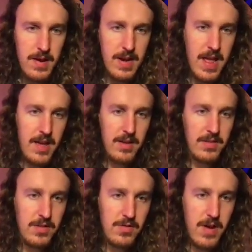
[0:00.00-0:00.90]
let
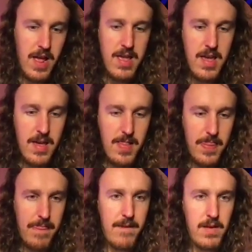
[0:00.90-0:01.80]
us create
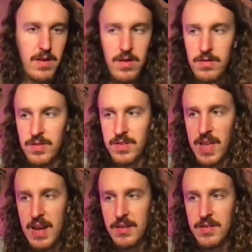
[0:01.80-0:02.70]
a new
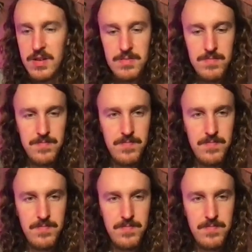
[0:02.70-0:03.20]
skeleton.